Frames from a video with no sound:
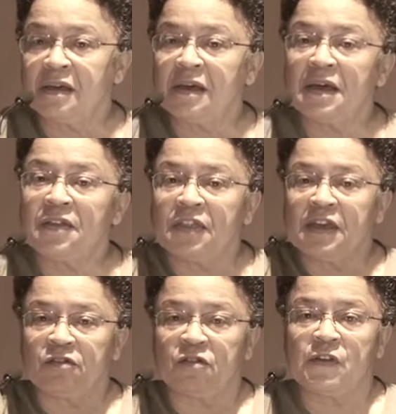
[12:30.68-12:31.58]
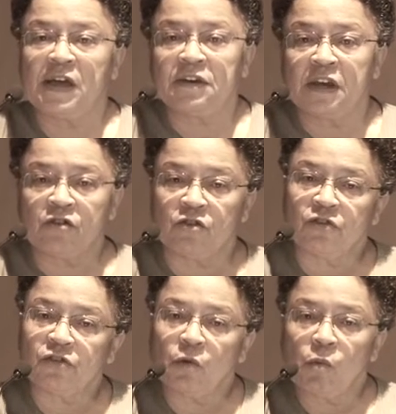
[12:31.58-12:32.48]
uh, and things of that nature.
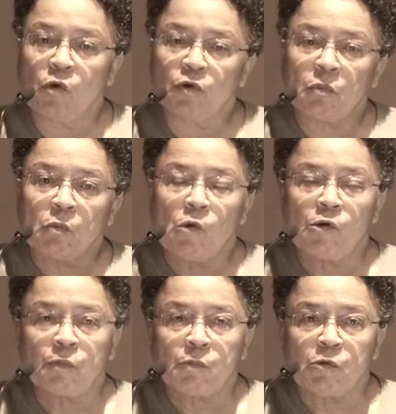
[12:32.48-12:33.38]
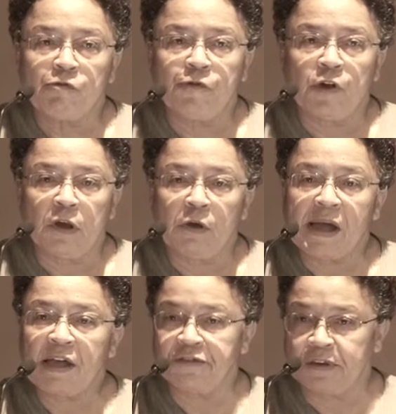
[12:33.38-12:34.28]
So what, what will
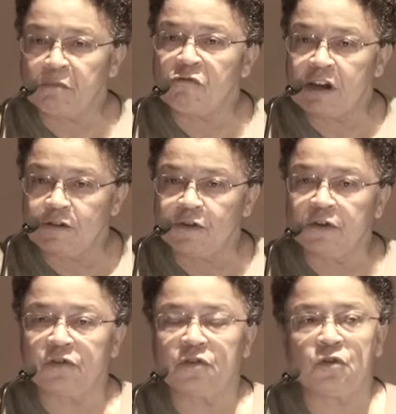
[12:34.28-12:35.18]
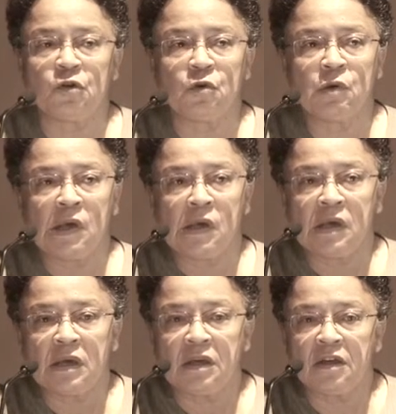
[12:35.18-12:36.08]
follow has some relevance to
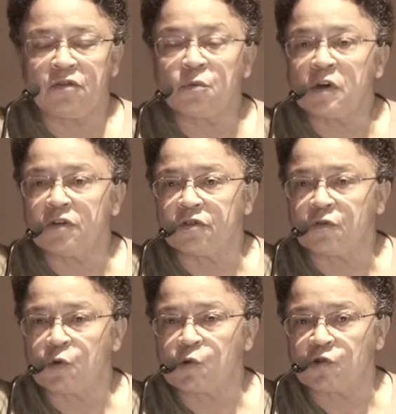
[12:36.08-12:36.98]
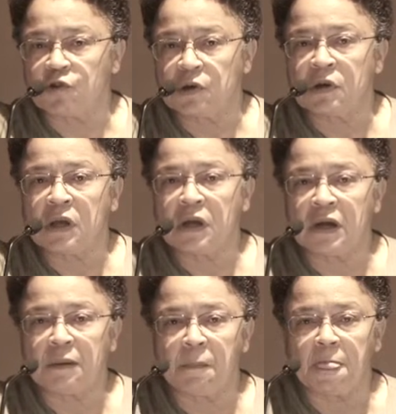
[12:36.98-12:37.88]
his words of caution
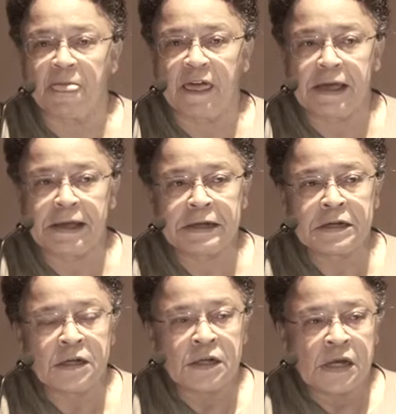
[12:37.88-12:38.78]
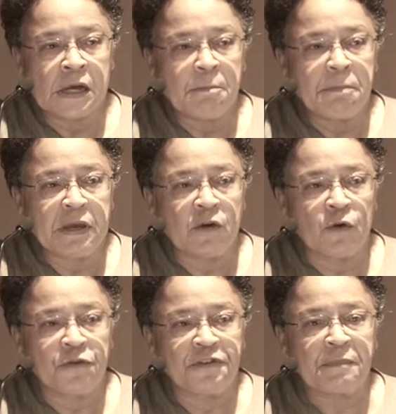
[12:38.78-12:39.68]
um, there.
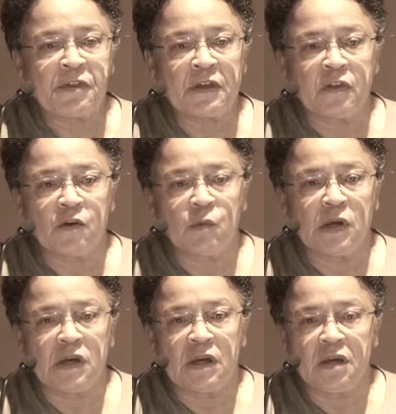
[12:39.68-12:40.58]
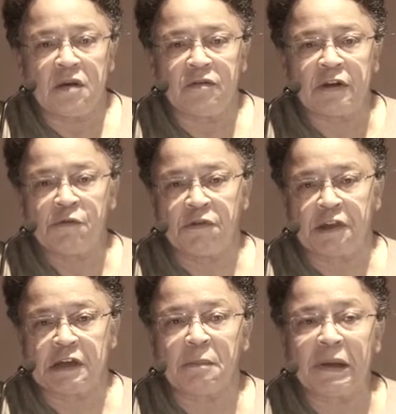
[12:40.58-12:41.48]
Because something that we don't
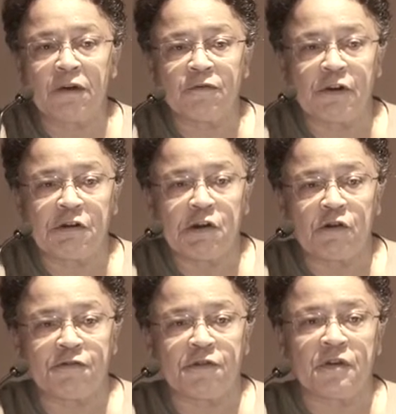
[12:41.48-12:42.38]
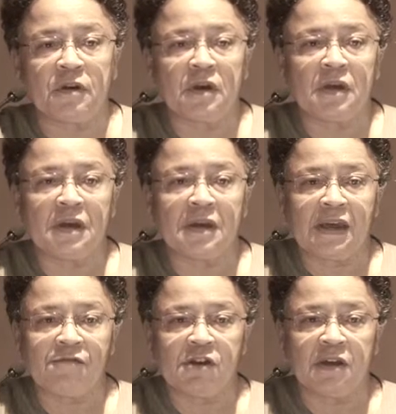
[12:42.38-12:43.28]
think about very often
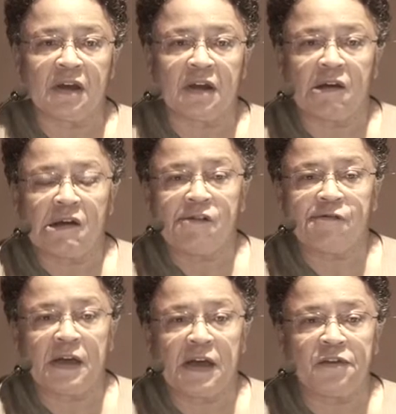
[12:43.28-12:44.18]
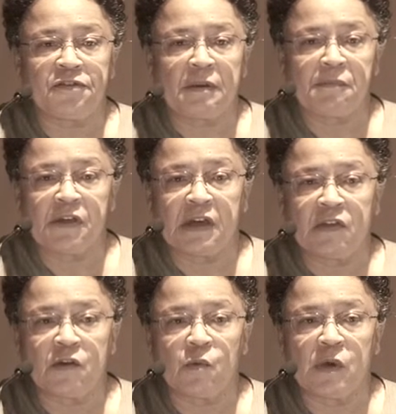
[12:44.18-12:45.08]
in everyday life and
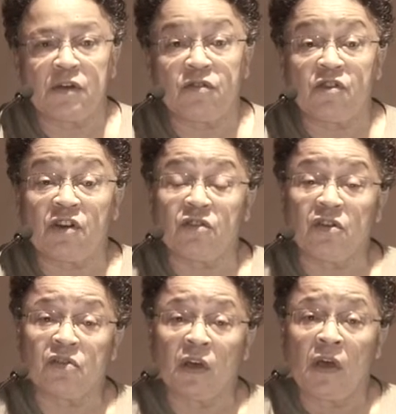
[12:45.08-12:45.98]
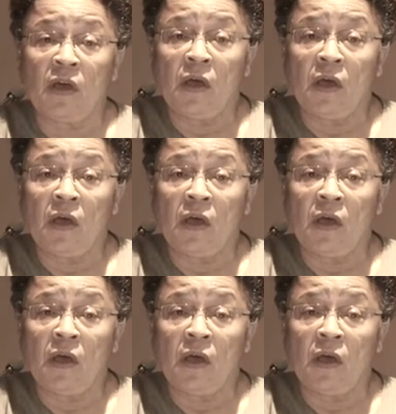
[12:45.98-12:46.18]
something that we as judges